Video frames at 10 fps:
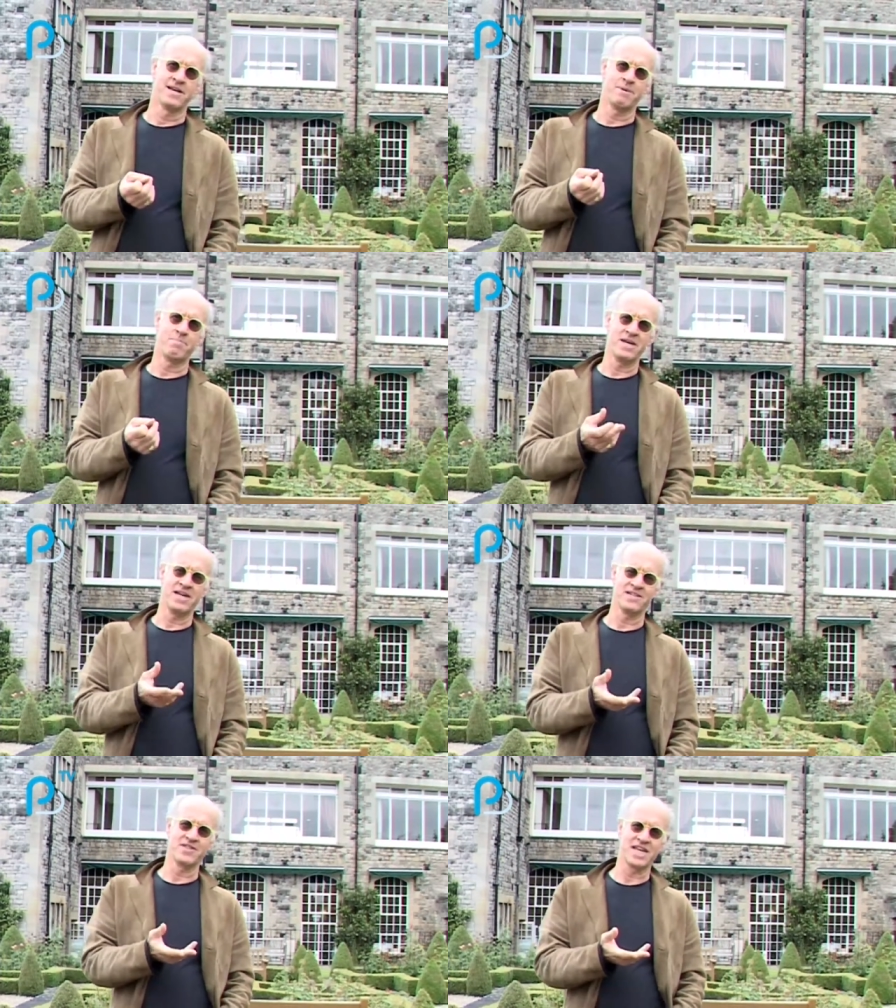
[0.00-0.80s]

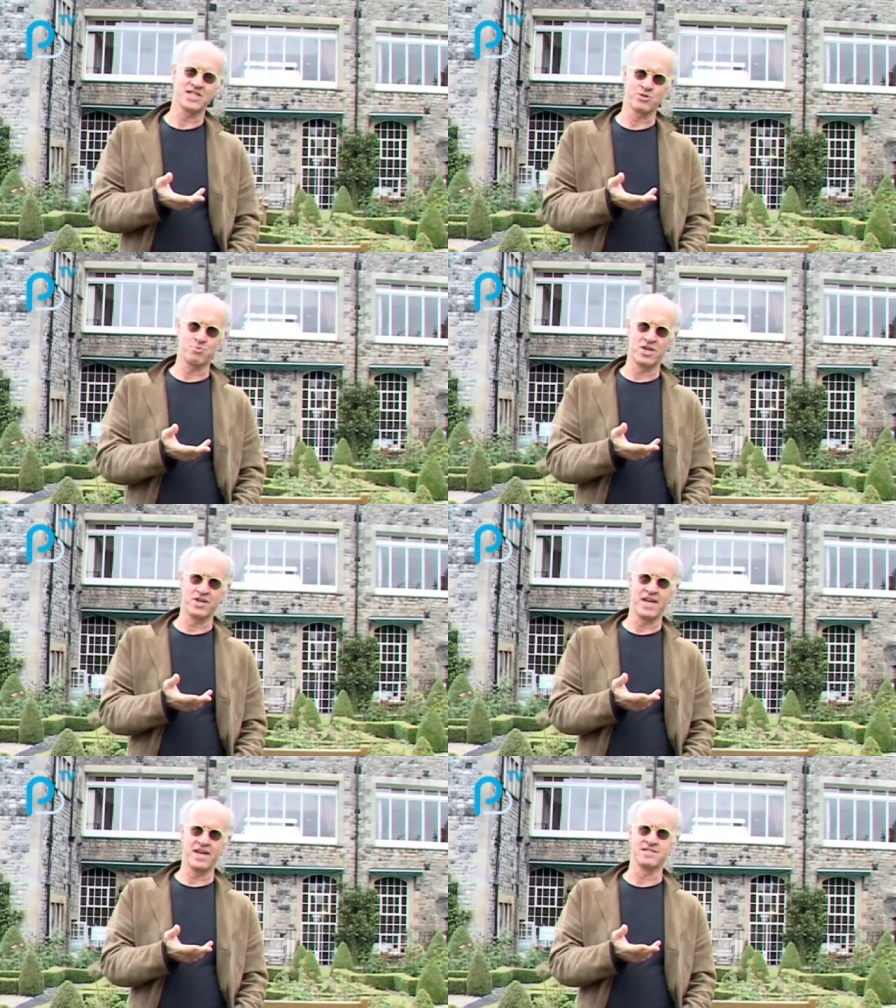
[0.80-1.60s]
appeared in the kitchen one
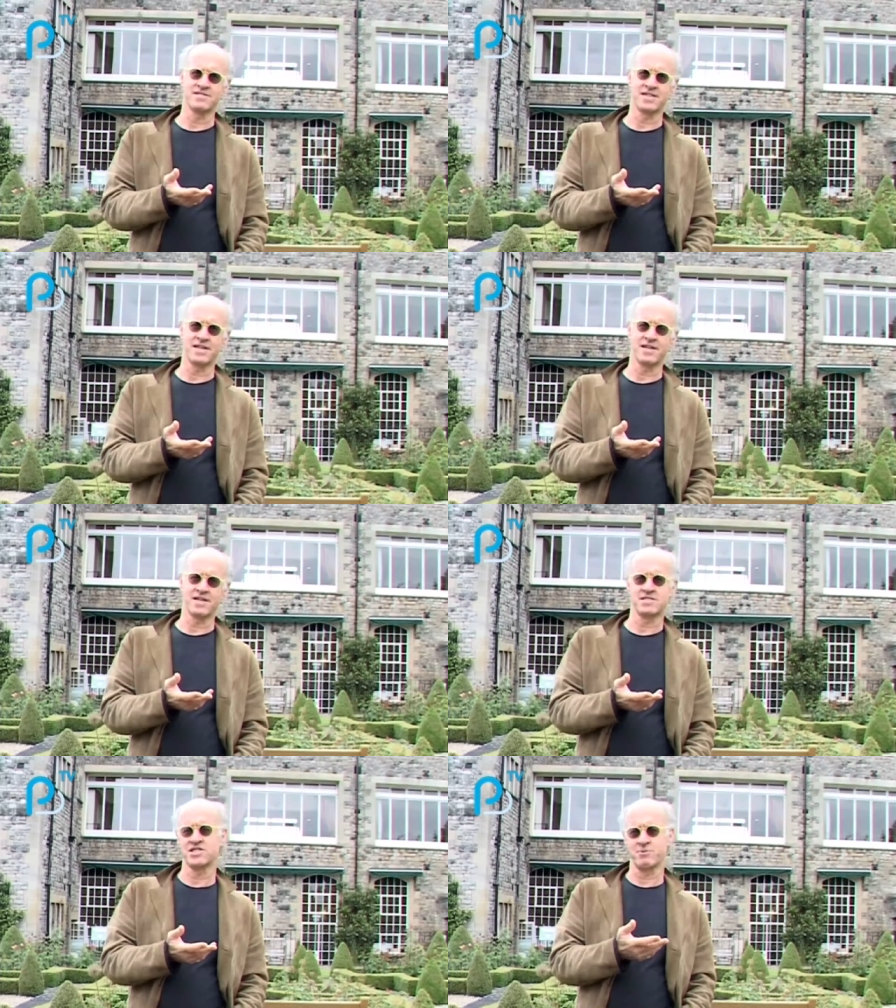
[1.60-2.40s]
day and said,
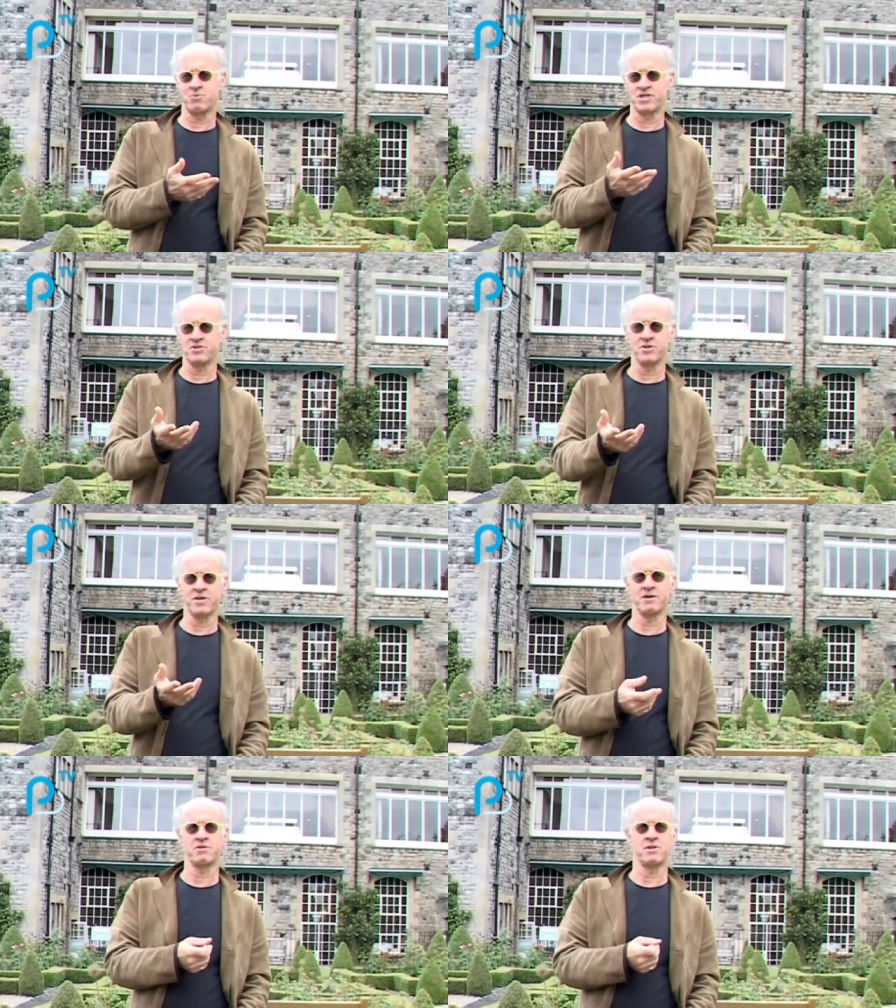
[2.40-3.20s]
she said, what are you
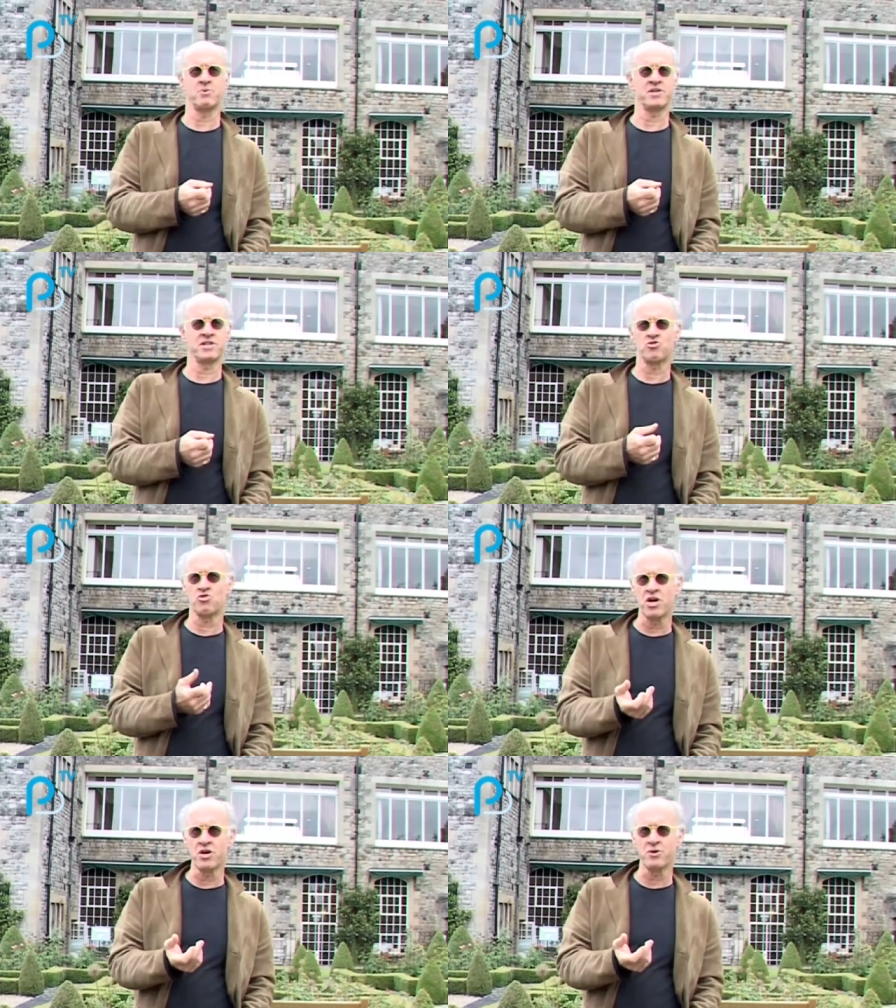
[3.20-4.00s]
doing? You know, what are you going to
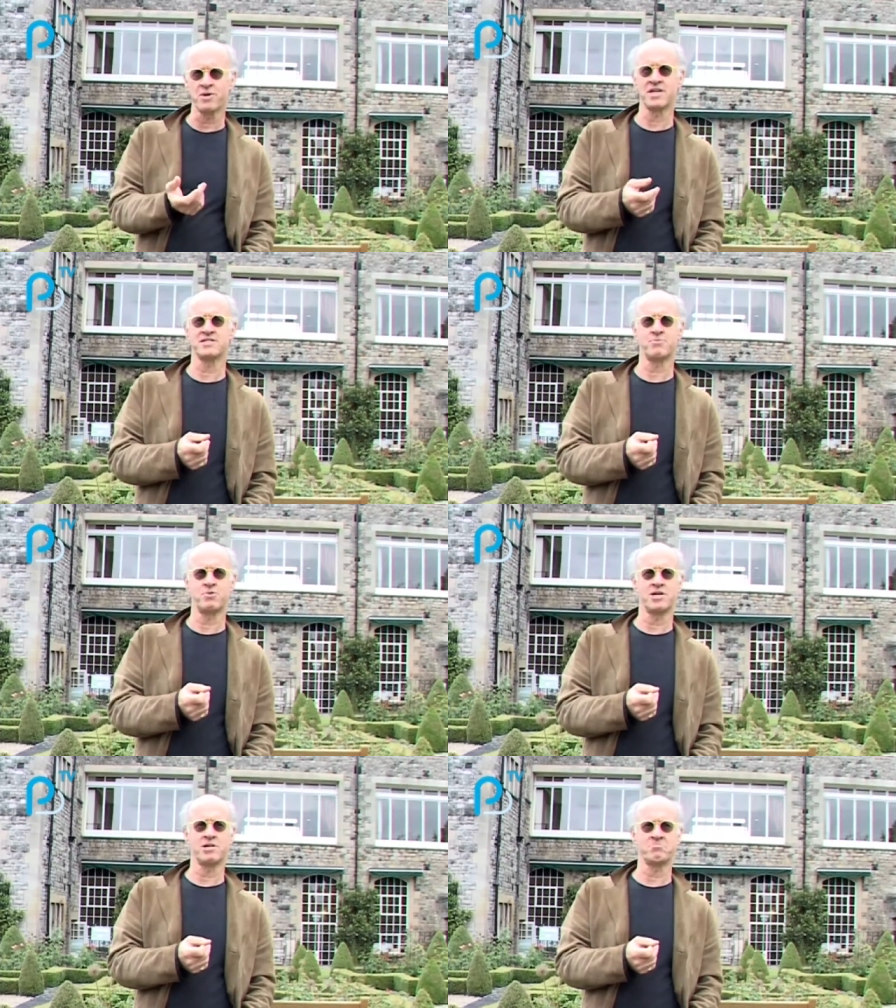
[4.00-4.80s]
grow? And I said,
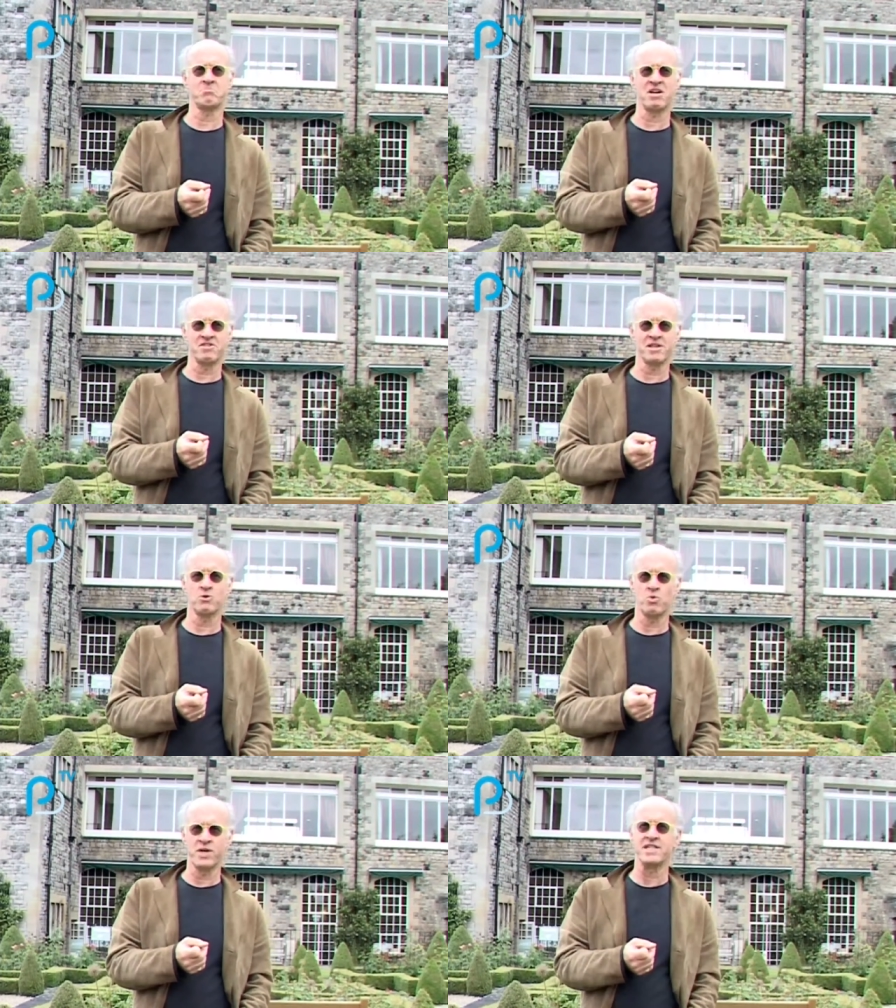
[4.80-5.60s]
well, I think
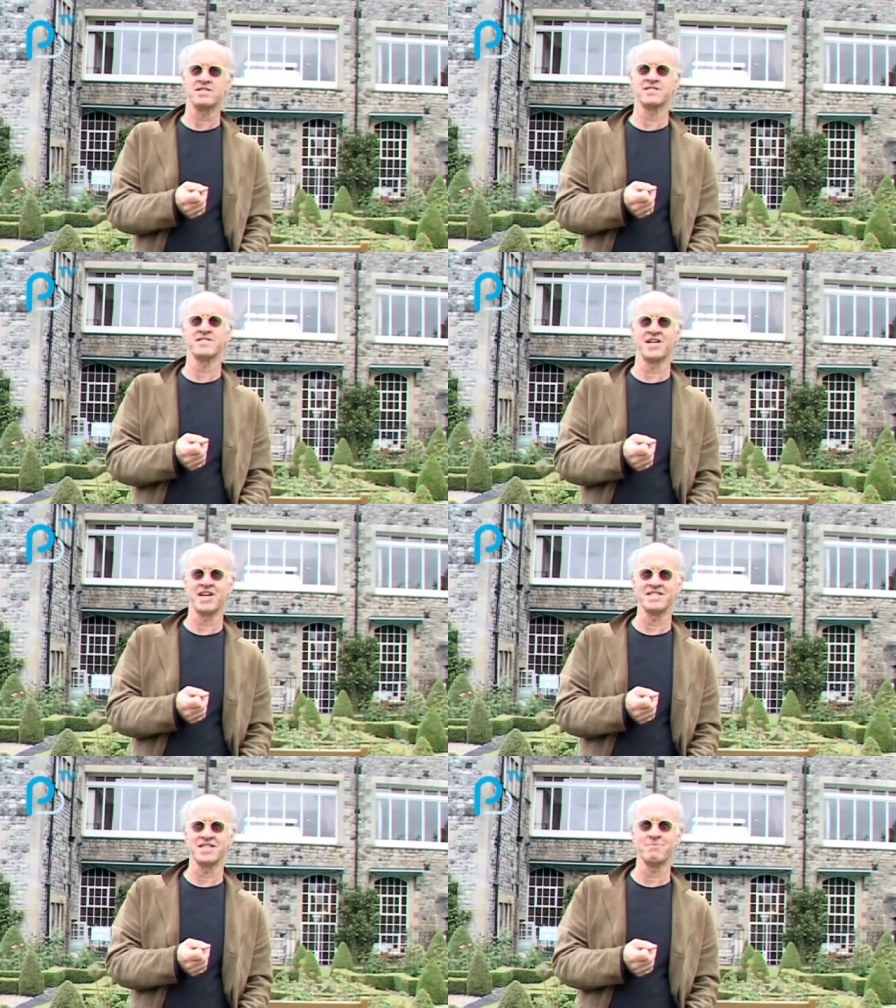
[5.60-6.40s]
wheat is the
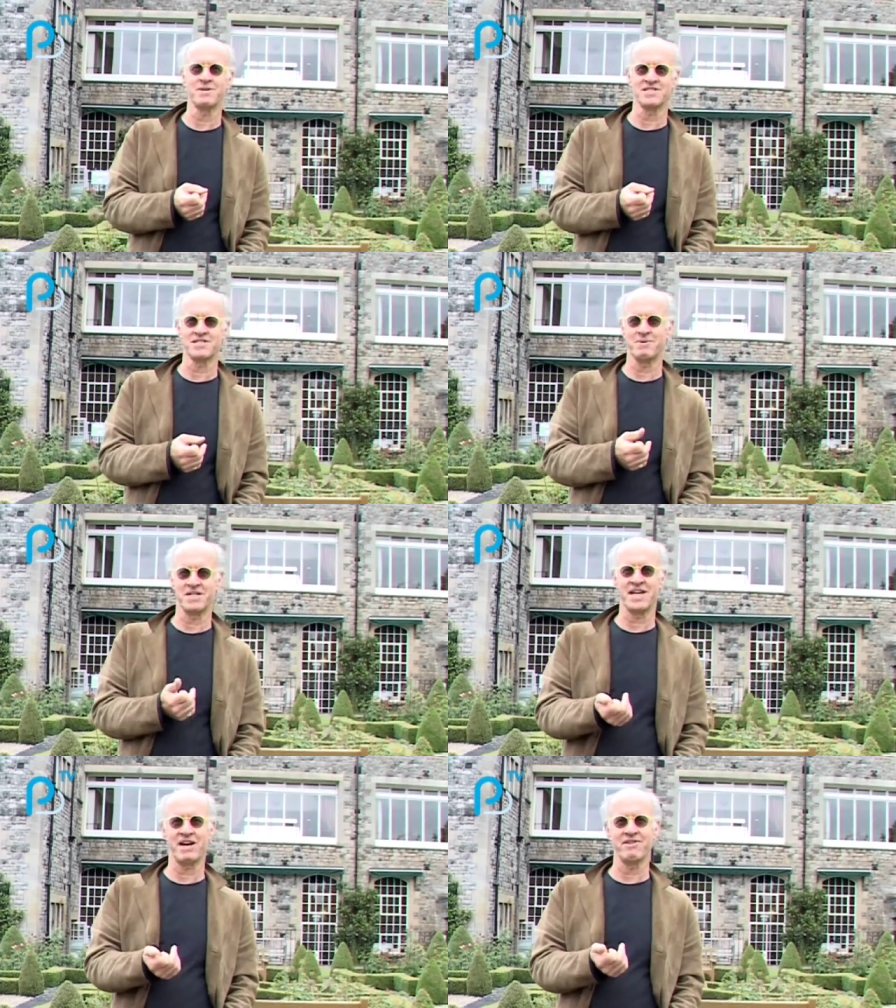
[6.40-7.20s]
idea because it had been
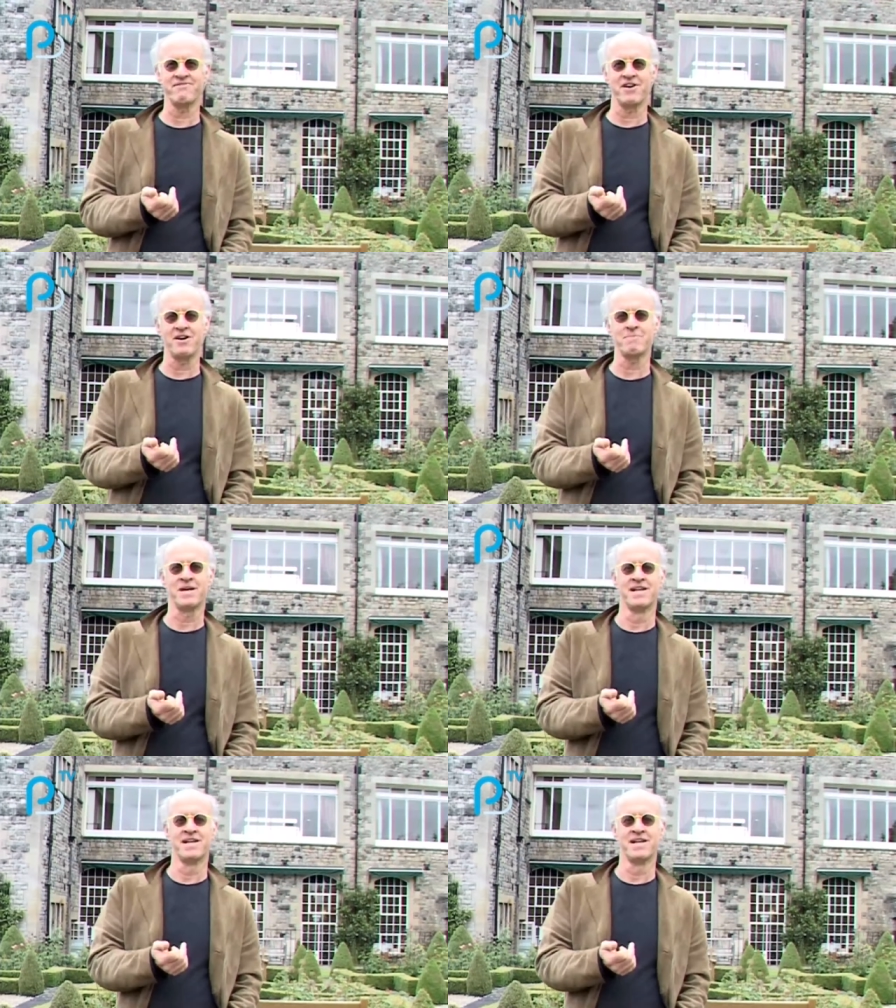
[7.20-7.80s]
a dairy farm.